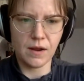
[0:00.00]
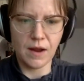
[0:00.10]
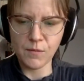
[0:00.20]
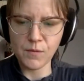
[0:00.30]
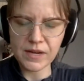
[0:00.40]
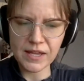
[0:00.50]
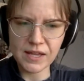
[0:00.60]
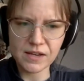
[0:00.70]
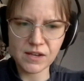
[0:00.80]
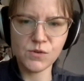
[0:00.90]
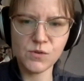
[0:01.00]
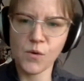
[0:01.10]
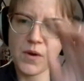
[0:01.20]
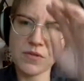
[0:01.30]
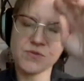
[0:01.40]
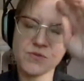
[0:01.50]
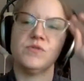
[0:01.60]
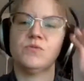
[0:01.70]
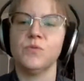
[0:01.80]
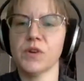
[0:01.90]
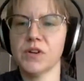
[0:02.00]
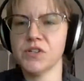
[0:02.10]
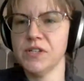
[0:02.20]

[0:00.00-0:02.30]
I want to get you going through this worksheet.